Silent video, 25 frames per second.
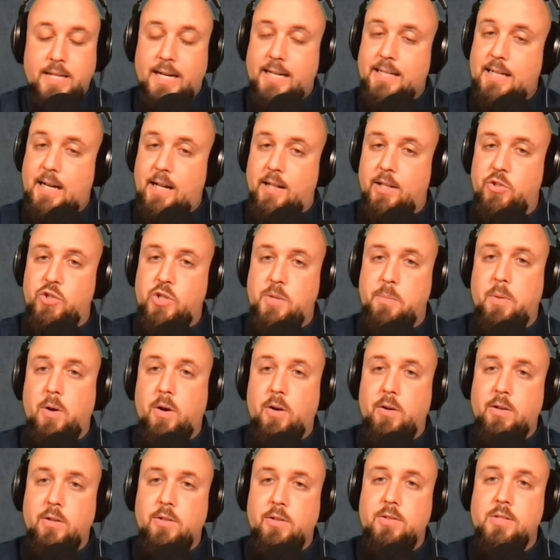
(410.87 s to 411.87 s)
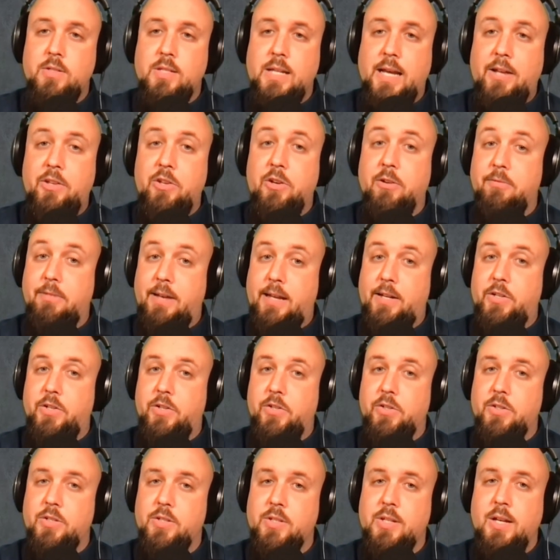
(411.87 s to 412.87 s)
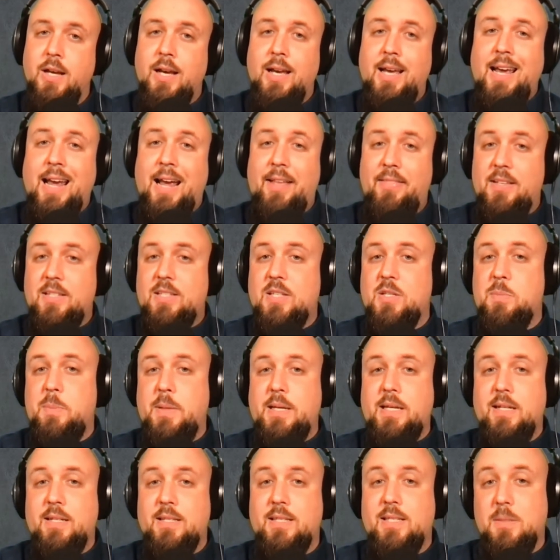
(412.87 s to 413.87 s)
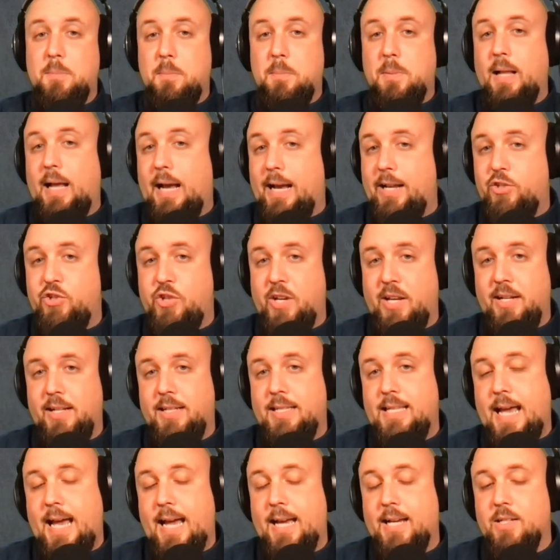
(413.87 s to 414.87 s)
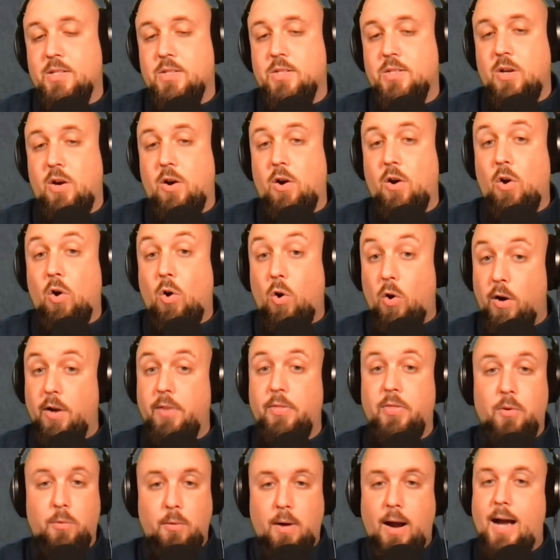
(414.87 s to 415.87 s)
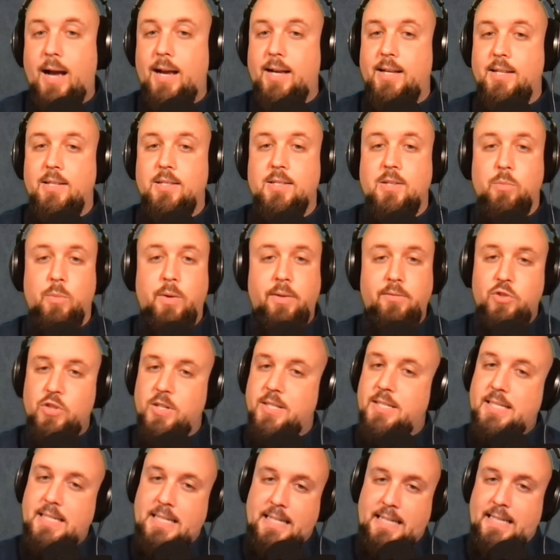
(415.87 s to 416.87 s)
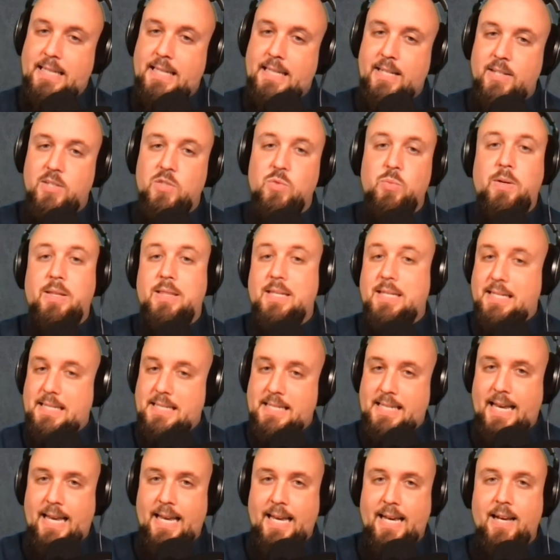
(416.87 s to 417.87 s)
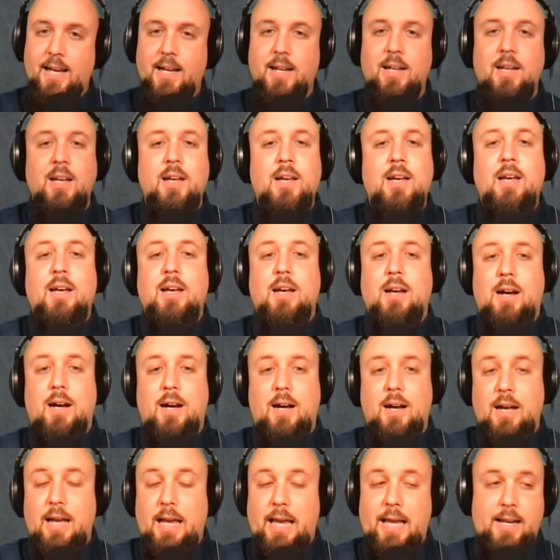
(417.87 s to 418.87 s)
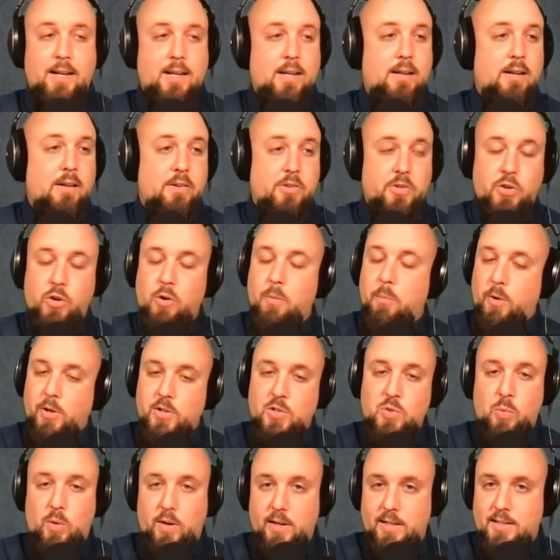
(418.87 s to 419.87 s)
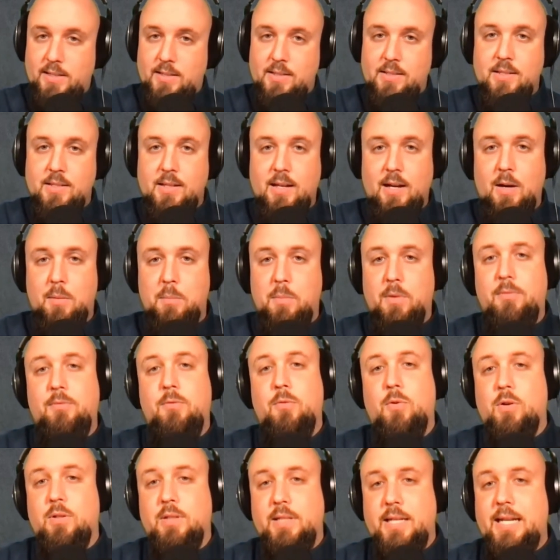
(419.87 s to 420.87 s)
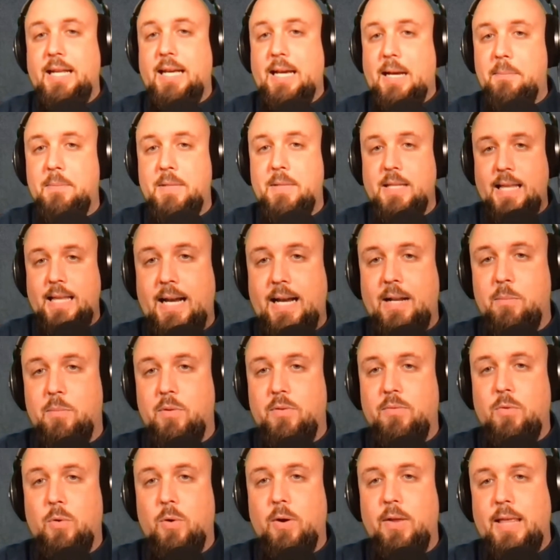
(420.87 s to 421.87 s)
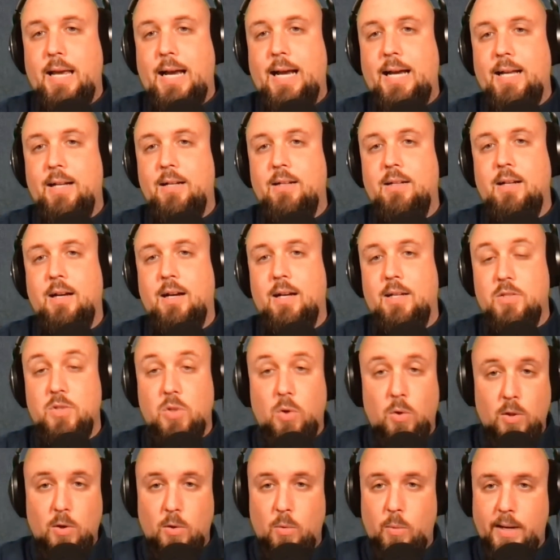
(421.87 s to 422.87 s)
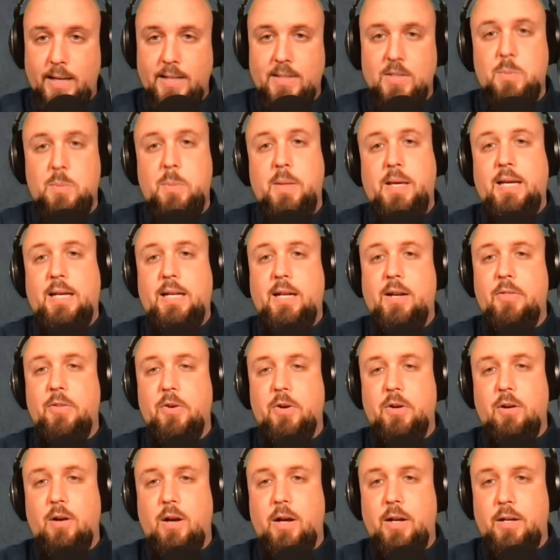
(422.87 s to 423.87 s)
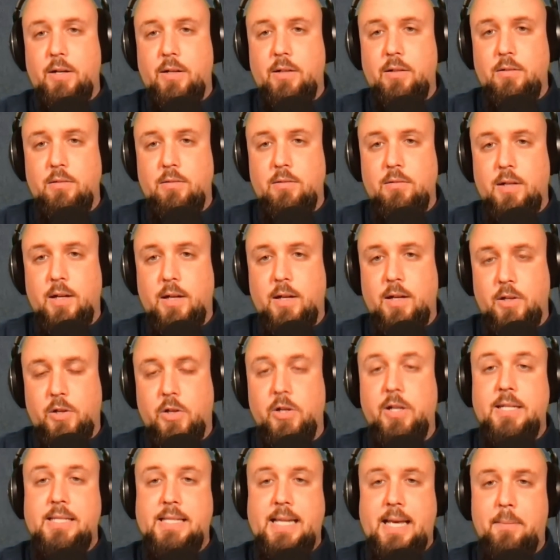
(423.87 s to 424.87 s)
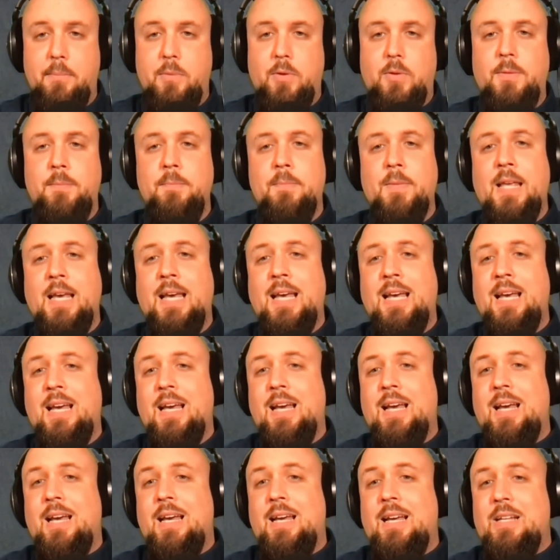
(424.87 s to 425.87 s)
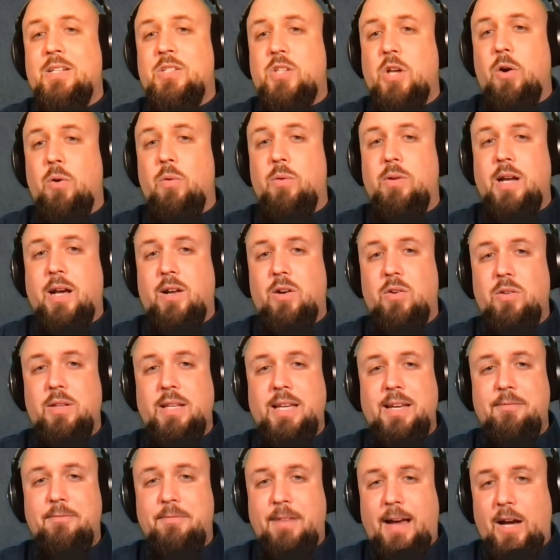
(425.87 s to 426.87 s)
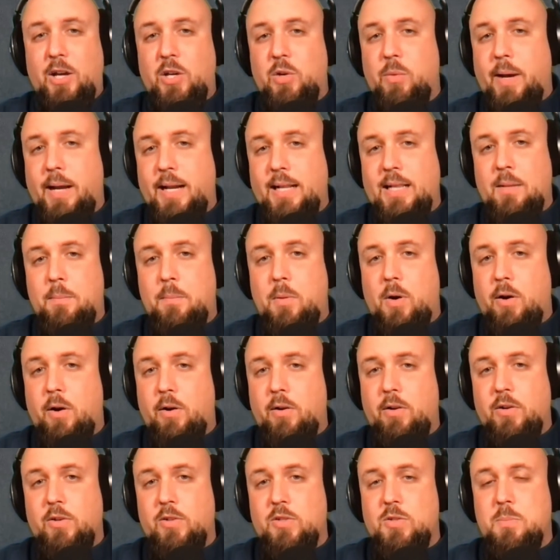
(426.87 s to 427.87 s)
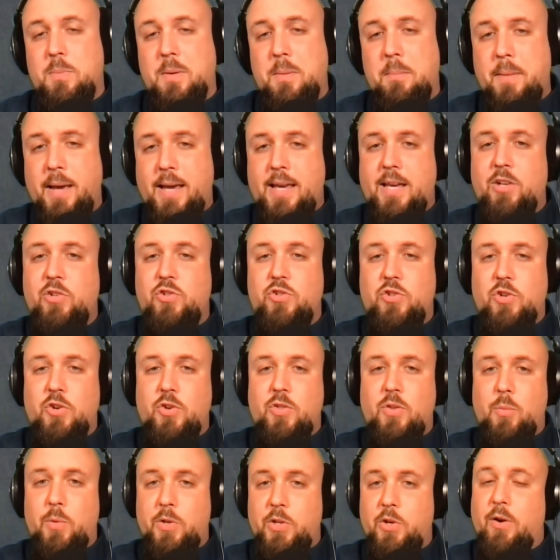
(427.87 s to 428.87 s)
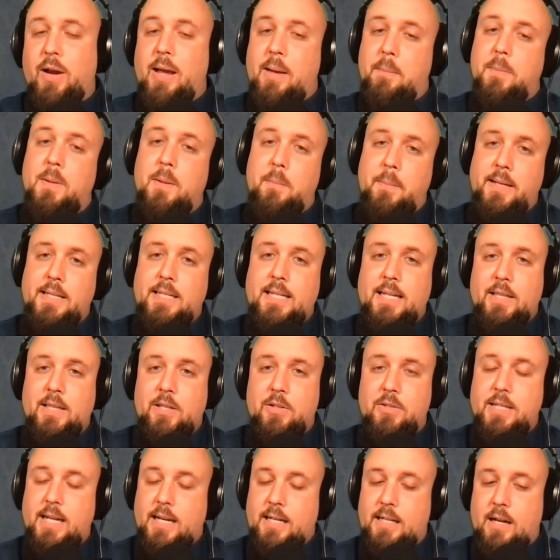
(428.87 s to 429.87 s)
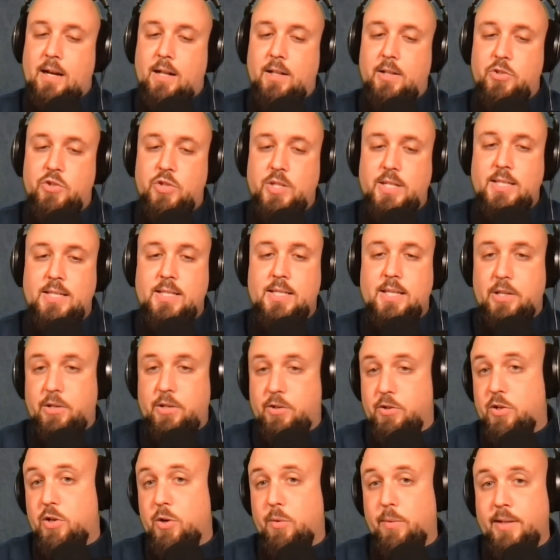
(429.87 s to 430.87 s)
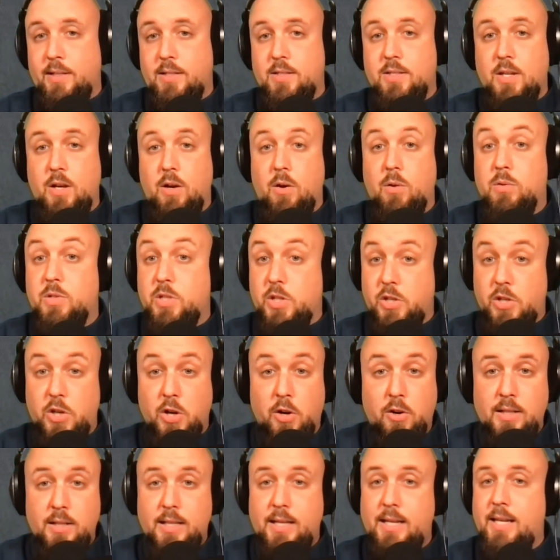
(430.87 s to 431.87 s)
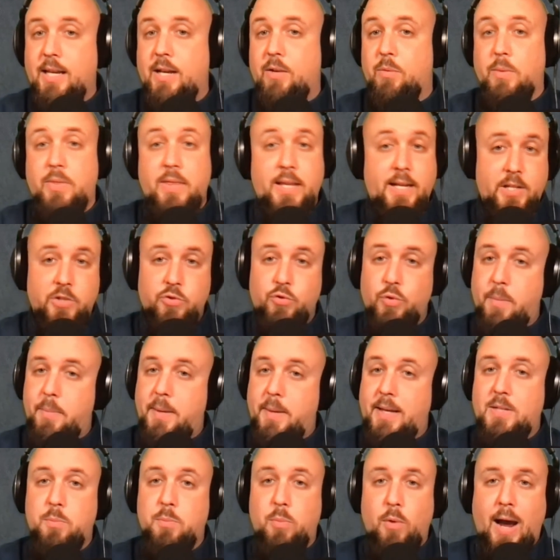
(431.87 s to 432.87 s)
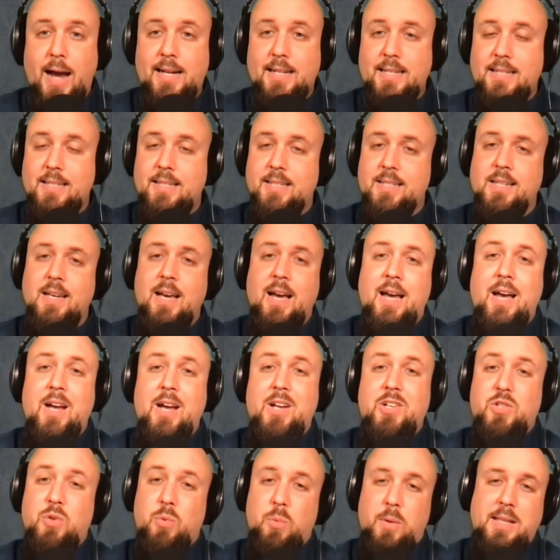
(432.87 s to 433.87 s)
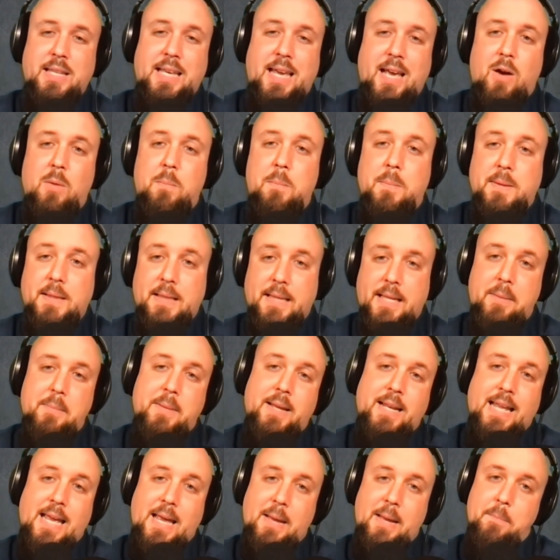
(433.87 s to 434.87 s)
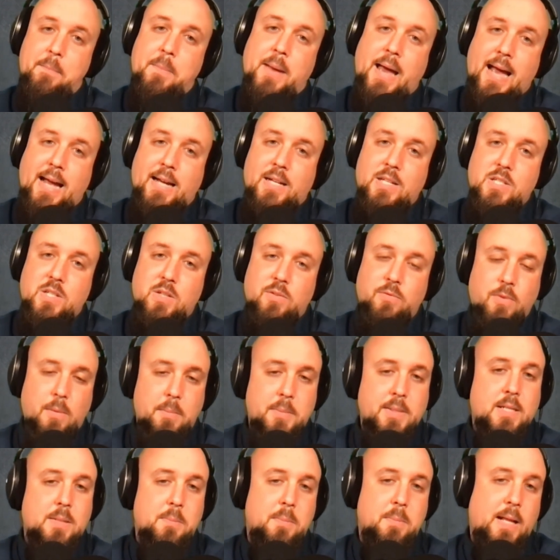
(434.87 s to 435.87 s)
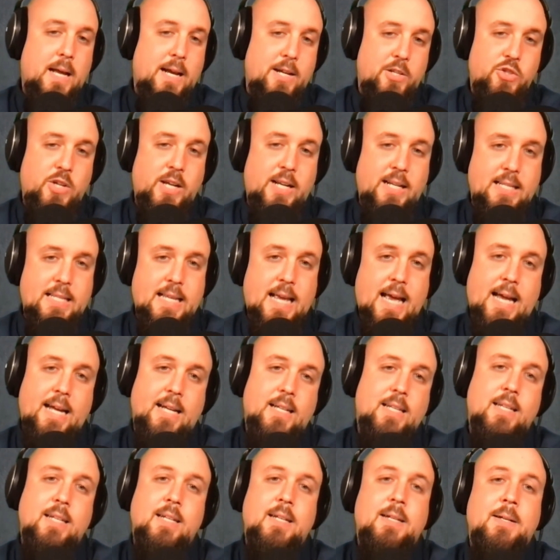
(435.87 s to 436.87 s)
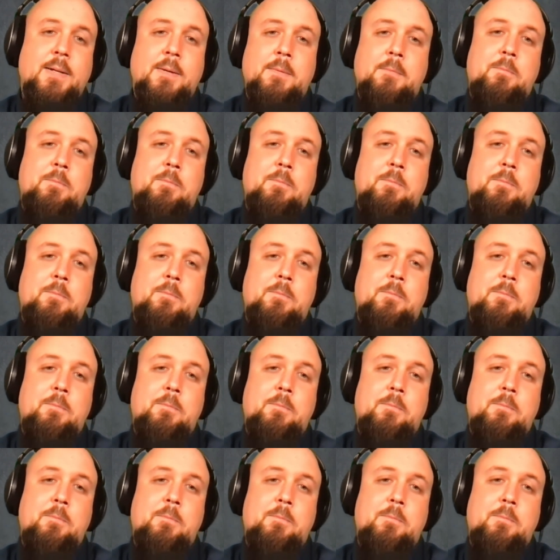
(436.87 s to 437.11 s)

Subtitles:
your technology partners and your vendors. And this is because supply chain attacks are on the rise. And we've just seen this with Kaseya and numerous ones before leading that and before that. SolarWinds being another good example. So not only evaluating the partners, but making sure that when you're implementing their technologies, that you're doing so securely and with industry best practice to really help limit impacts from a supply chain attack,